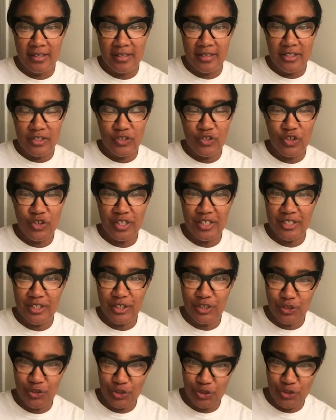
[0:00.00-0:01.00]
started
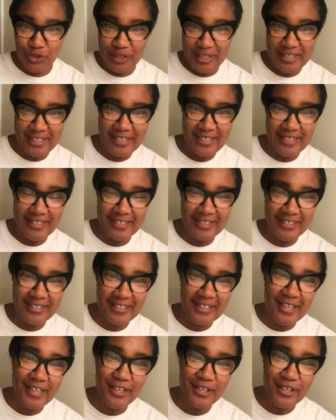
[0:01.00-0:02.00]
this journey
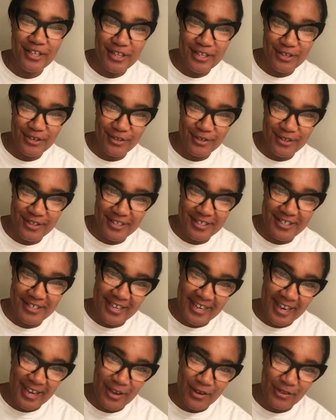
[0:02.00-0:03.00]
10 years
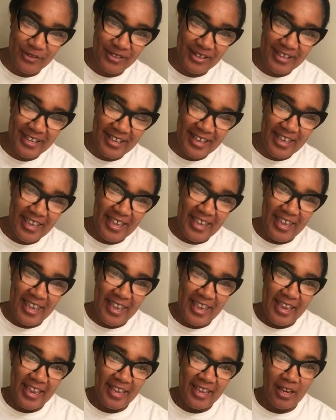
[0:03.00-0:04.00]
now
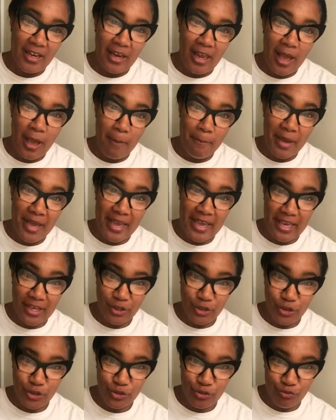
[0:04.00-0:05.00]
and allow my hair
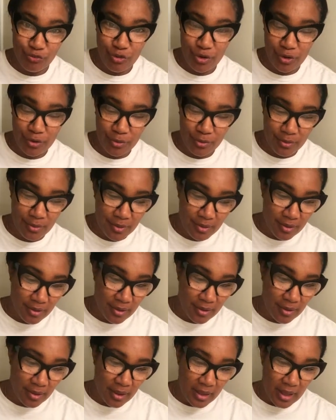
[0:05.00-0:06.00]
to grow,
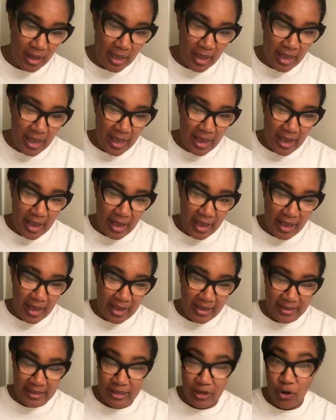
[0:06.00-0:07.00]

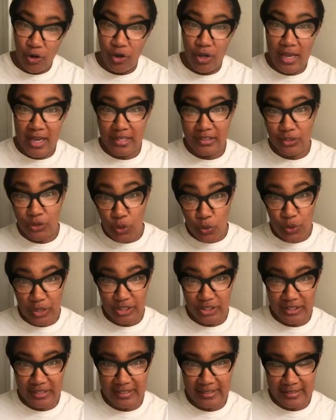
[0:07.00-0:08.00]
I get all kinds of
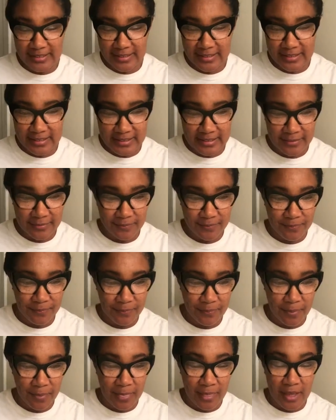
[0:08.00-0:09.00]
questions.
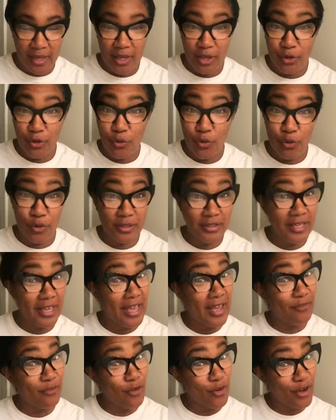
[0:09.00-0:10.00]
And of course, I
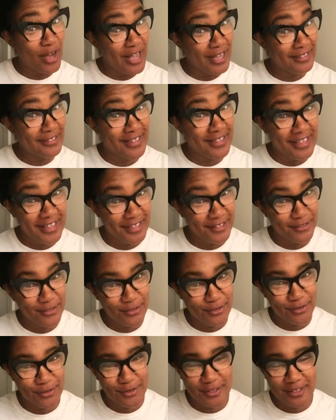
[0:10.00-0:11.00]
have all kinds of
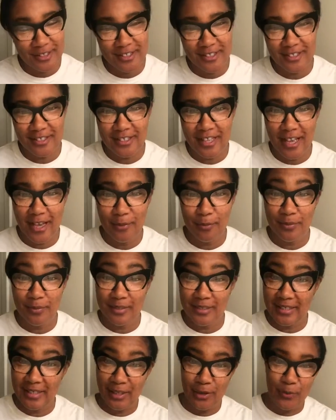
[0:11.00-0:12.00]
answers because I'm
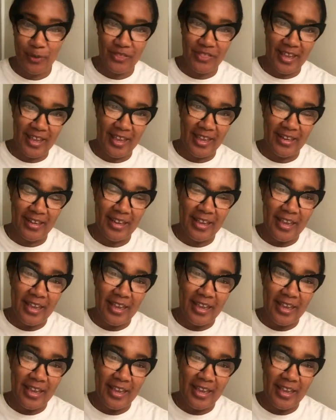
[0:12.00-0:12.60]
dealing with that.